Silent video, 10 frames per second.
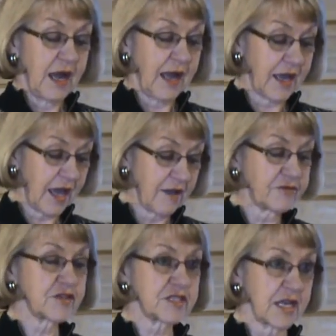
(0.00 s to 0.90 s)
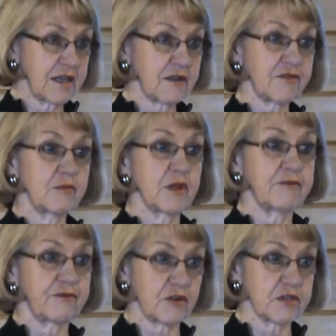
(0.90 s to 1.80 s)
I have to say that from the
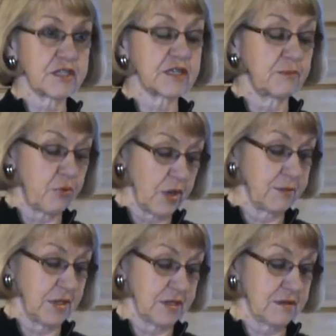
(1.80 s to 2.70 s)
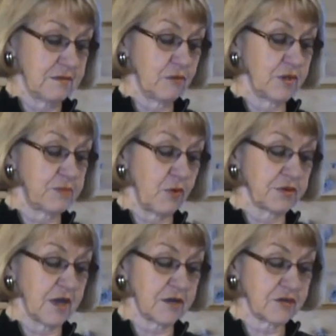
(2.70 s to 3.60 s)
first appointment with
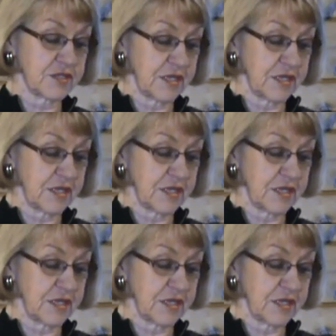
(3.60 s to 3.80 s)
both Dr.